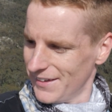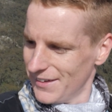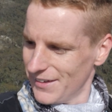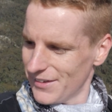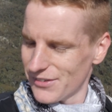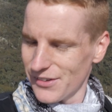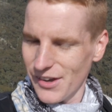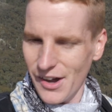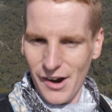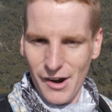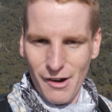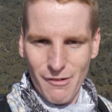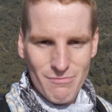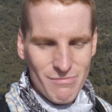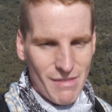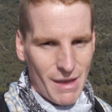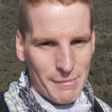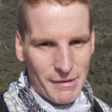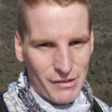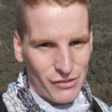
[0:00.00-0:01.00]
So
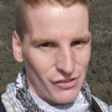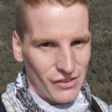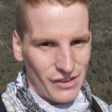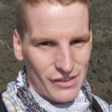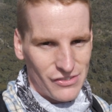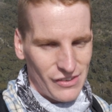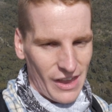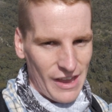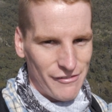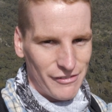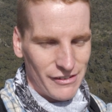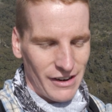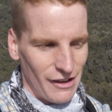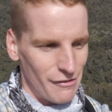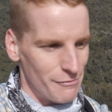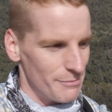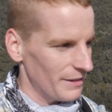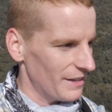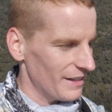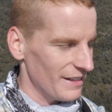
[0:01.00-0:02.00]
they must think it's safe enough,
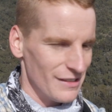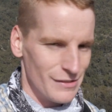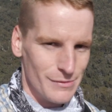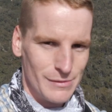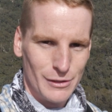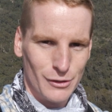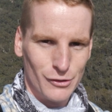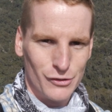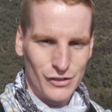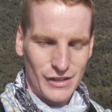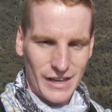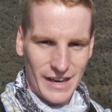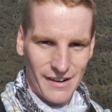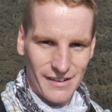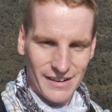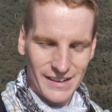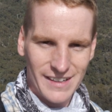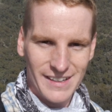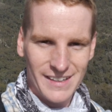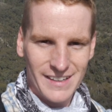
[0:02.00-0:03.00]
but it is a little
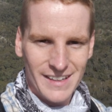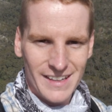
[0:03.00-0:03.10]
scary,